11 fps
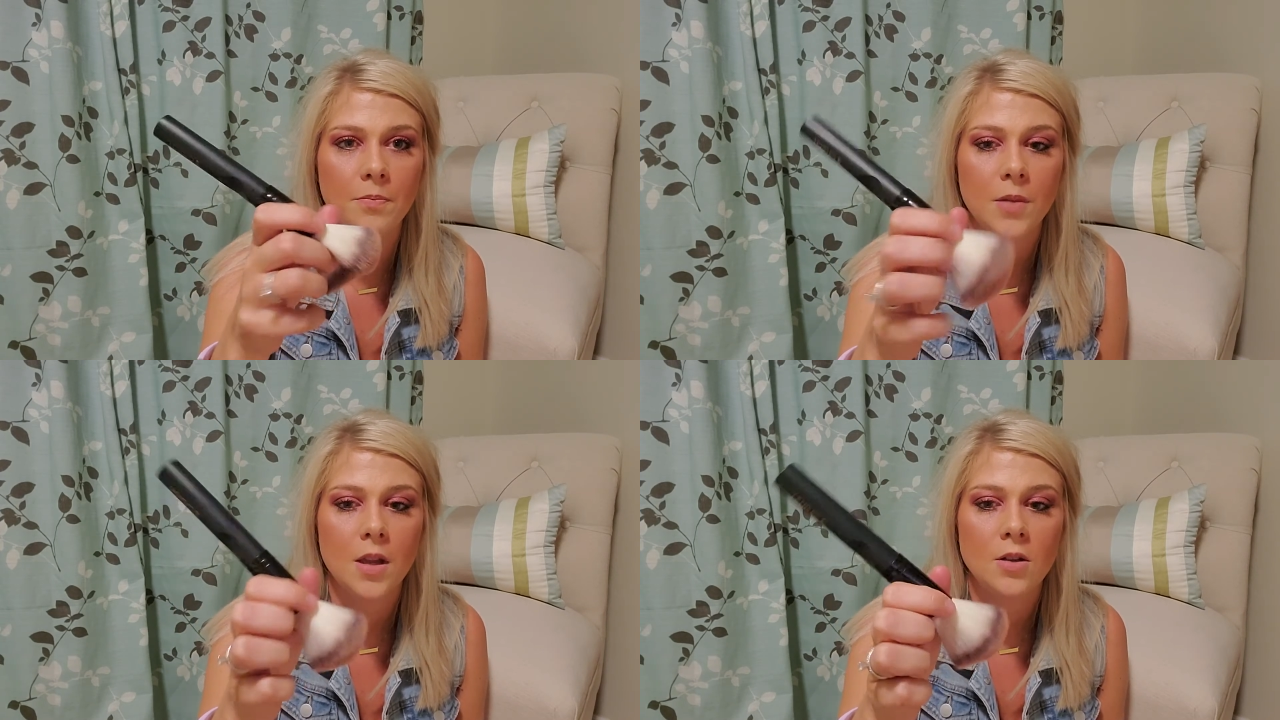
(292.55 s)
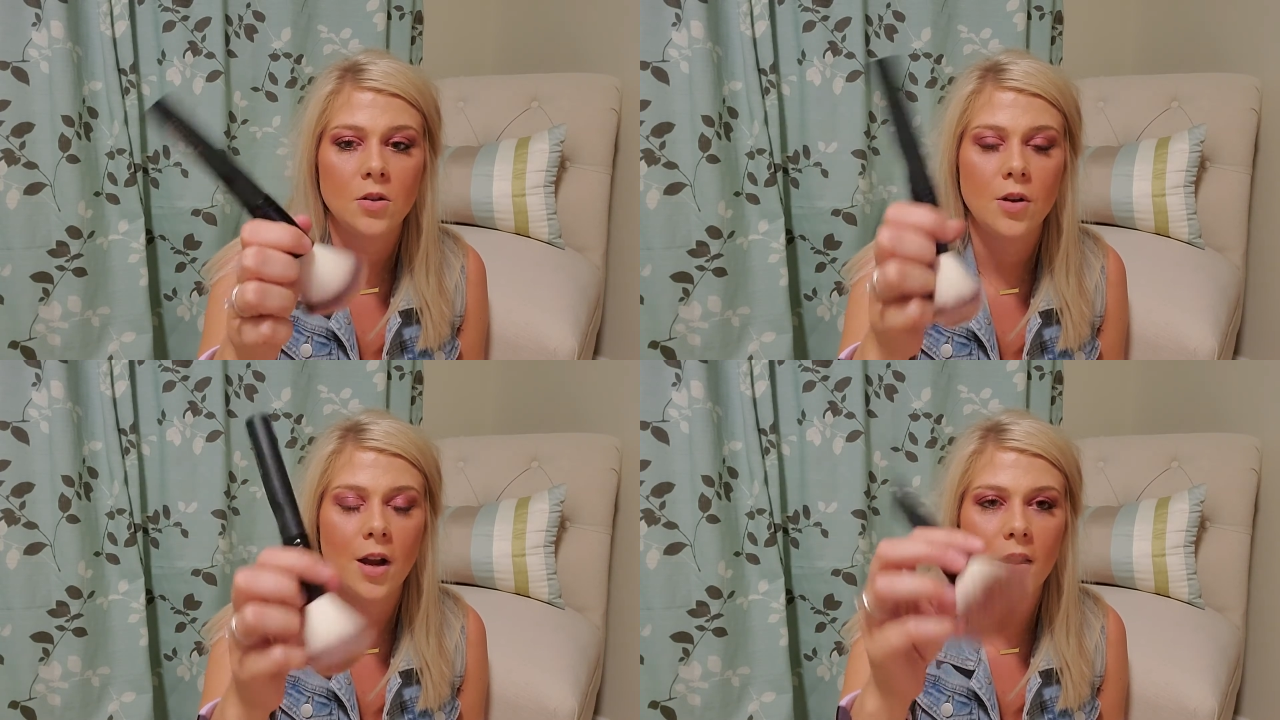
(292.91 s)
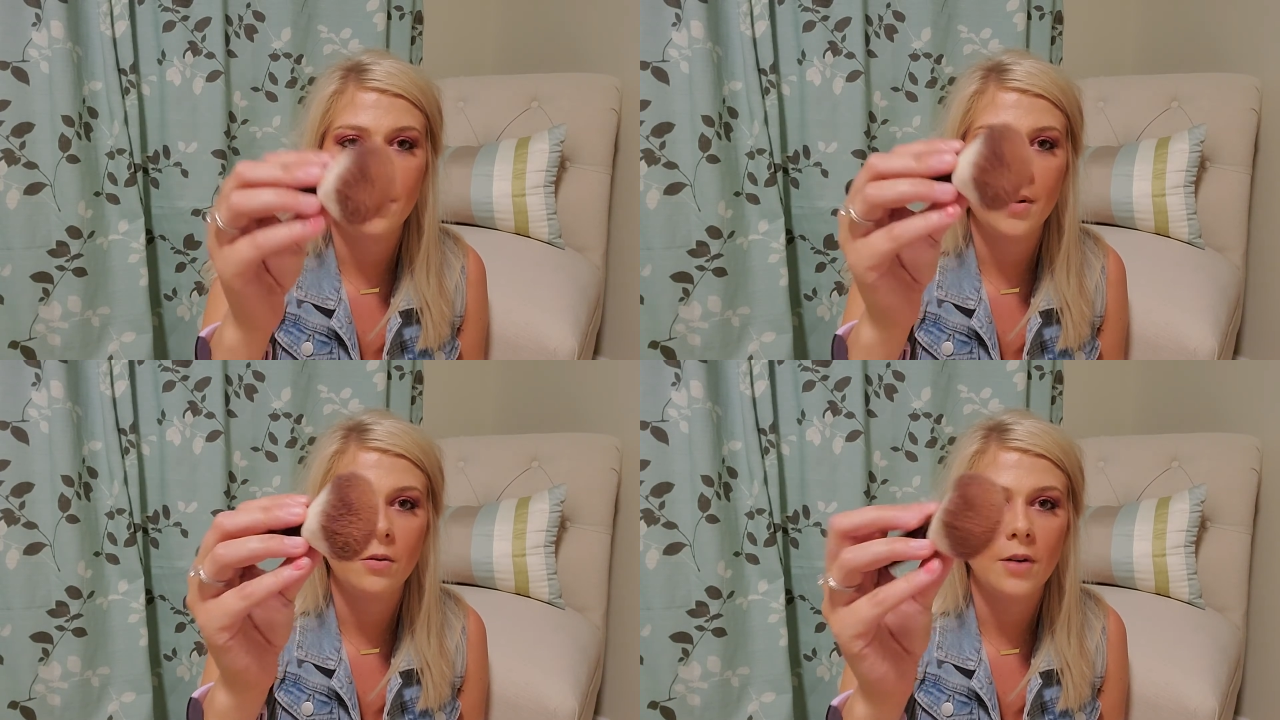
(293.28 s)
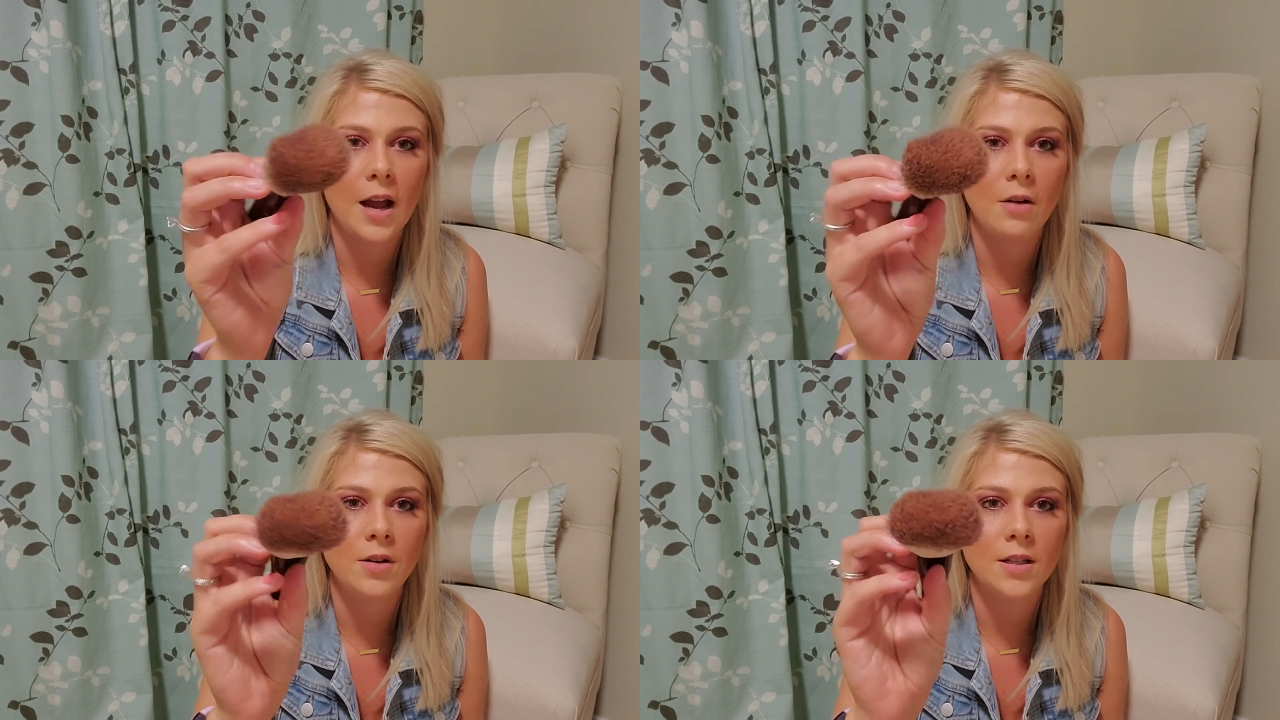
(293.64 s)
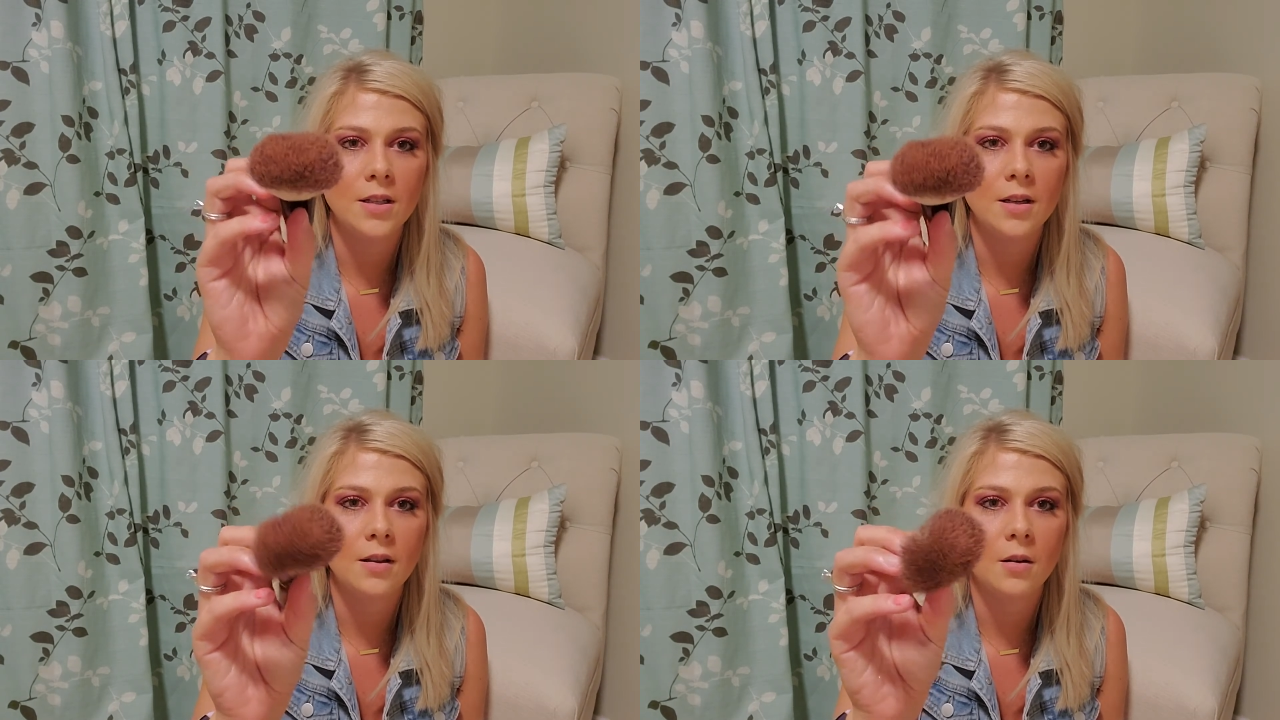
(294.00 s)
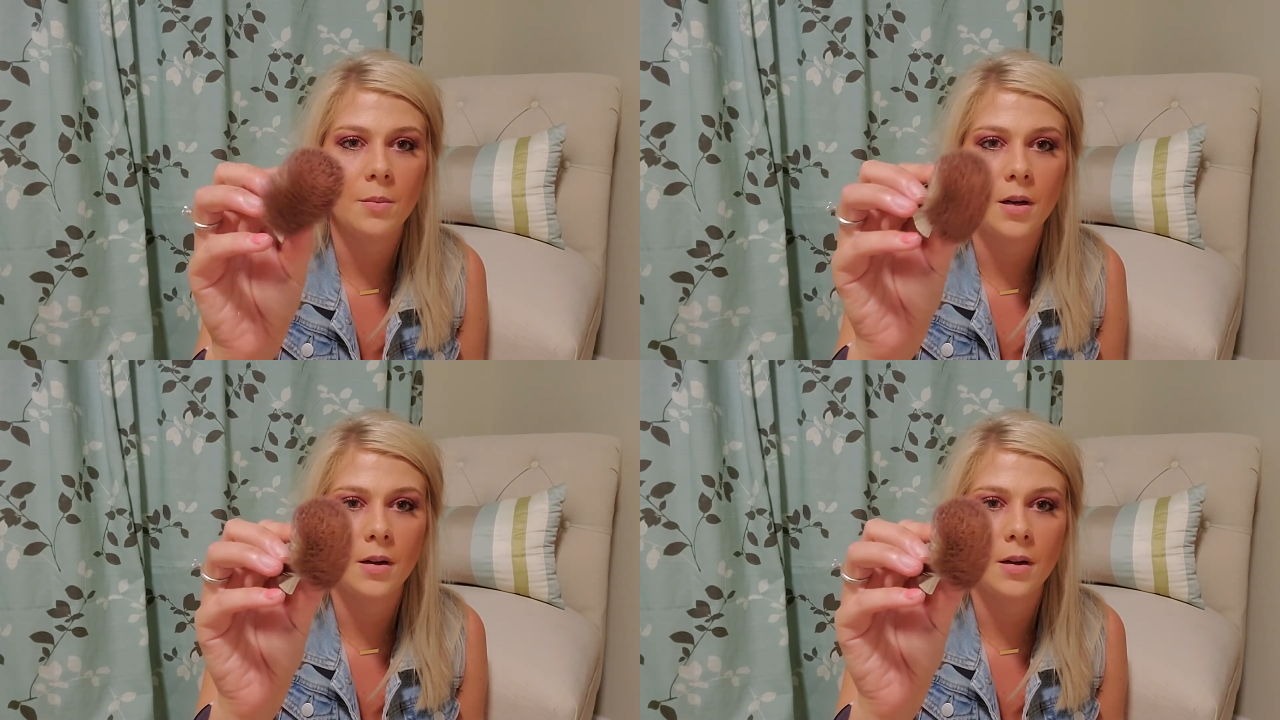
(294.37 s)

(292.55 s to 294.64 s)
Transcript: So you got a little bit of roundness and a little bit